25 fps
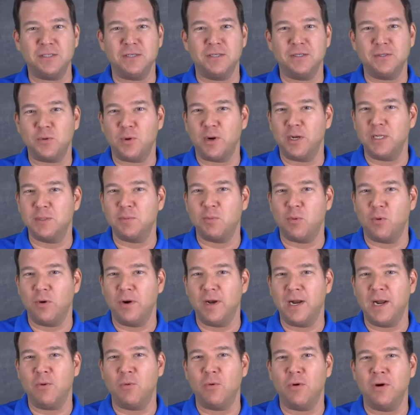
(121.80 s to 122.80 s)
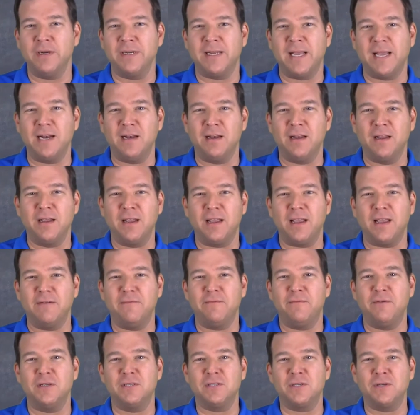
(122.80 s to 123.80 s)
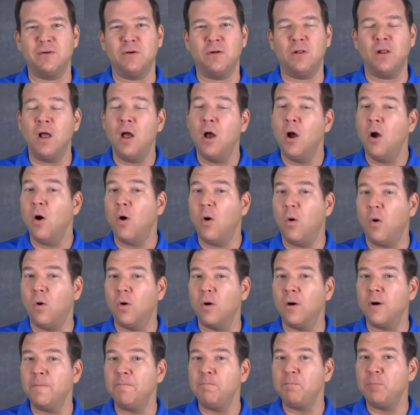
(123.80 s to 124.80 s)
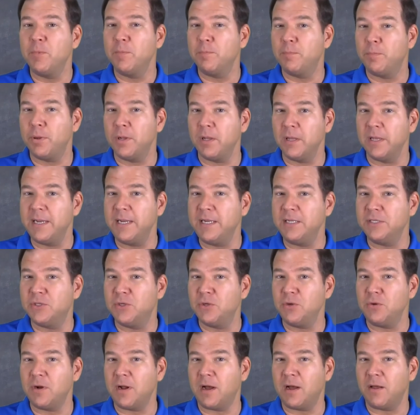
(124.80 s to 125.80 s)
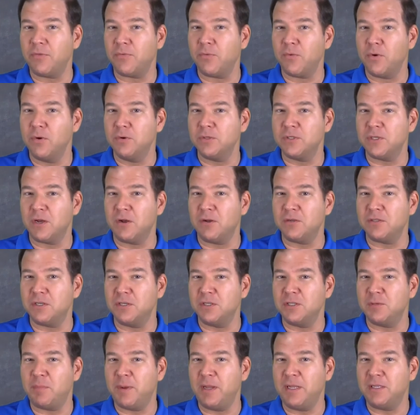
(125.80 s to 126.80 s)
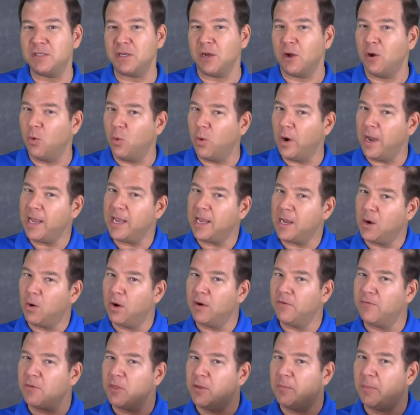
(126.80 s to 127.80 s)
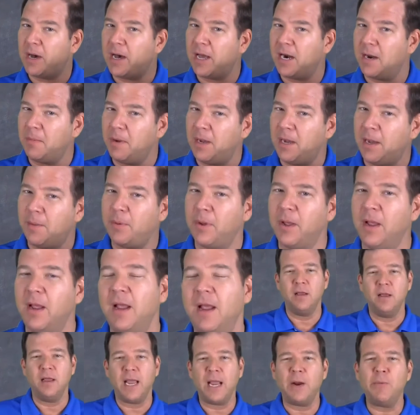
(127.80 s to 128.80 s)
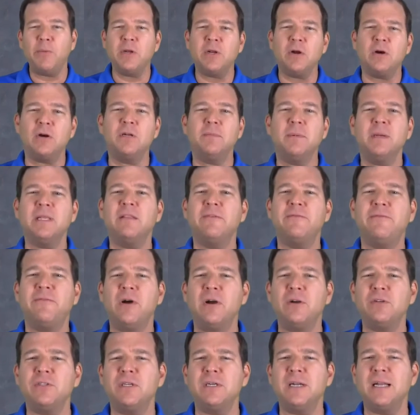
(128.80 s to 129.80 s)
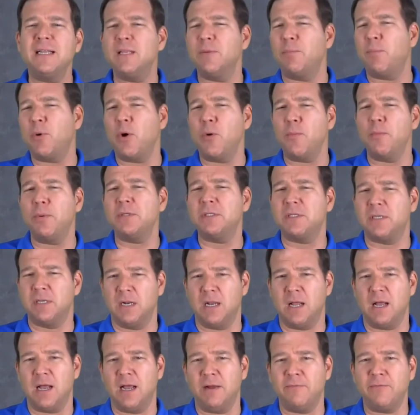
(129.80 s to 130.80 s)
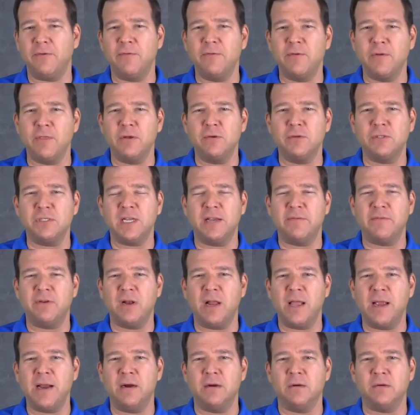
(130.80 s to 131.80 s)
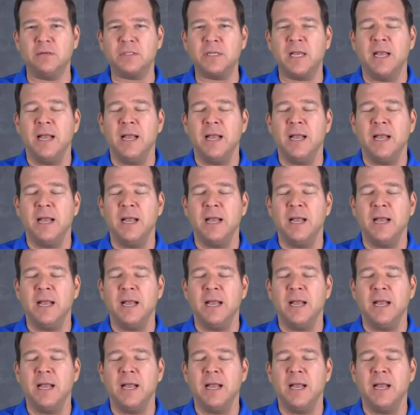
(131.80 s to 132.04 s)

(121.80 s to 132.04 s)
transport, network, data link, and physical. Or please do not throw sausage pizza away, going from the bottom up. And we talked about the function and the purpose in life for those 7 layers.